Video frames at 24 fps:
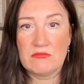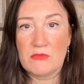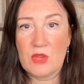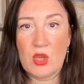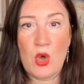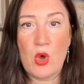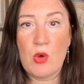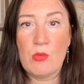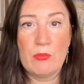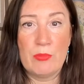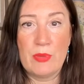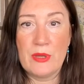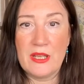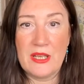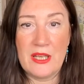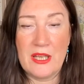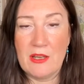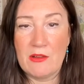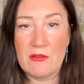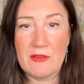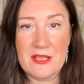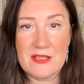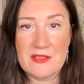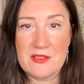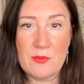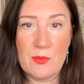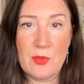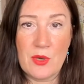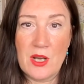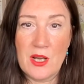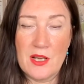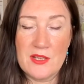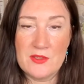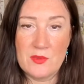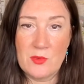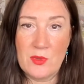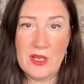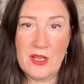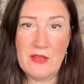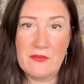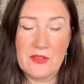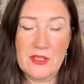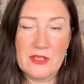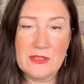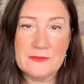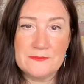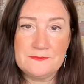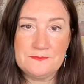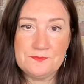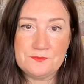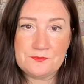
company or enterprise or whatever.